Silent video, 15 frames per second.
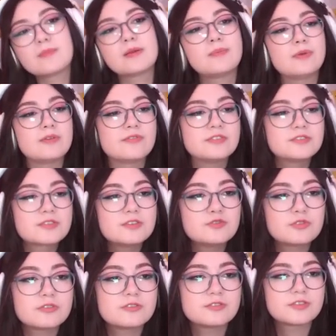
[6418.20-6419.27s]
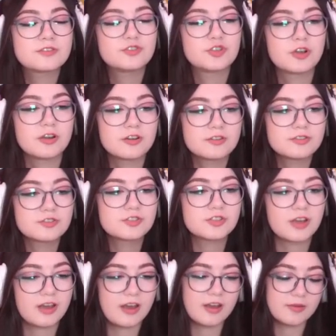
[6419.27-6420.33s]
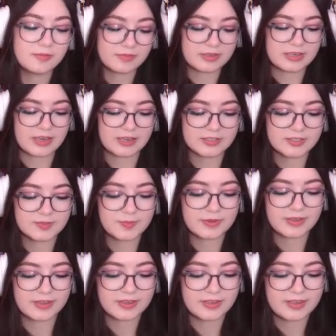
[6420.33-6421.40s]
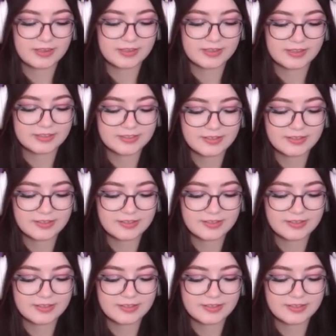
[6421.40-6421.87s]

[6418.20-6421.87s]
Are my boyfriend's controllers charged? Um, yes, but he